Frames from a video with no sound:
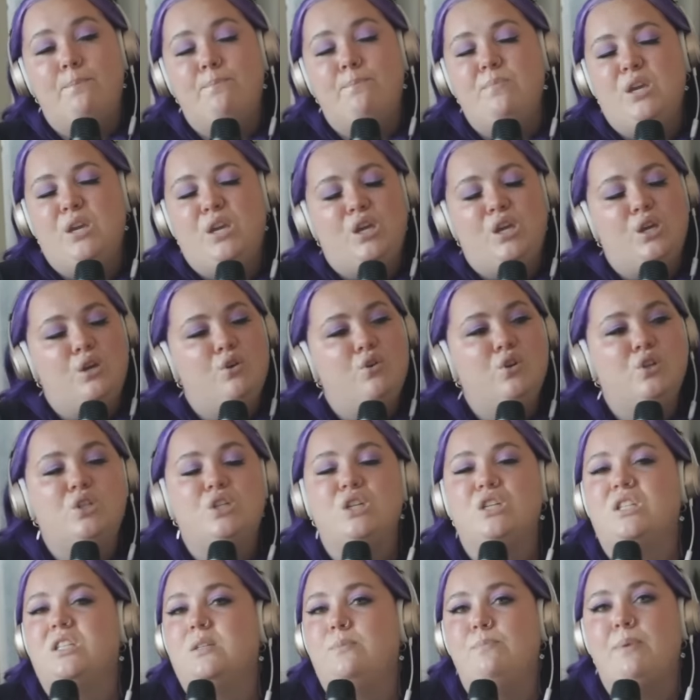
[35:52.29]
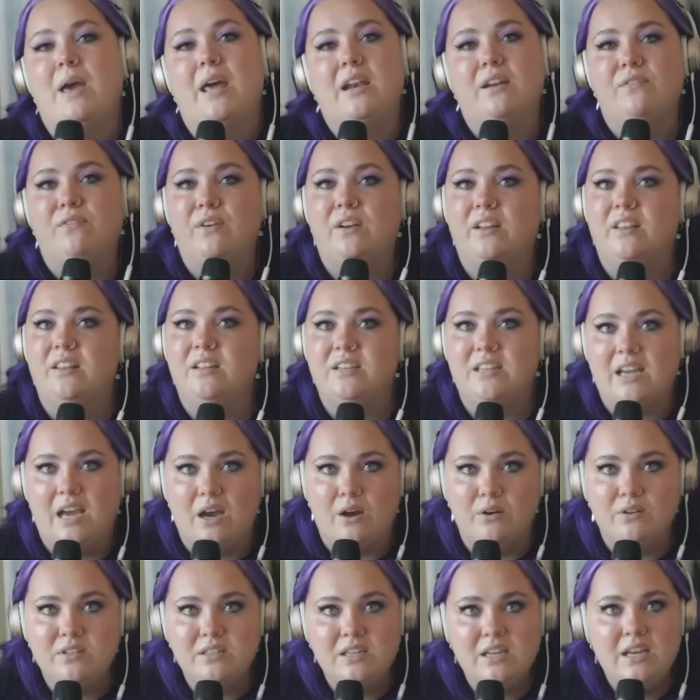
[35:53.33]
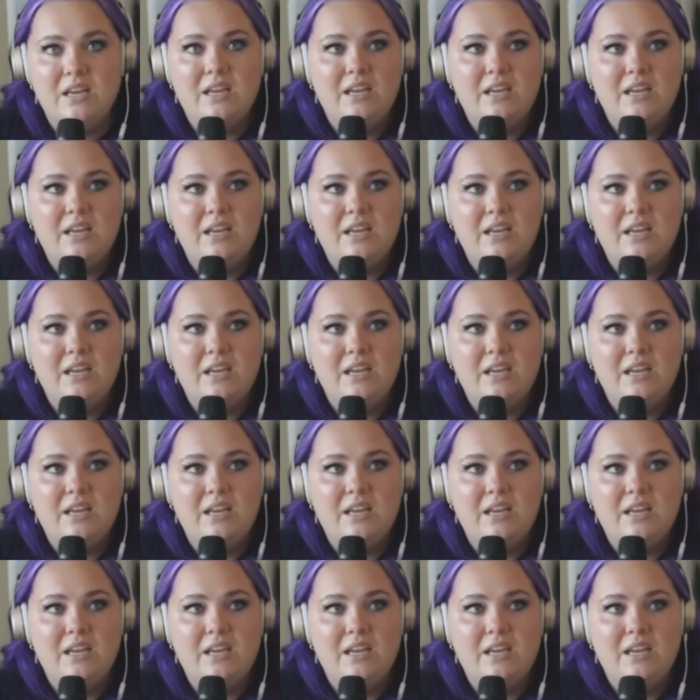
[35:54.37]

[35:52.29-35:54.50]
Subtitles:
hugest benefit of the doubt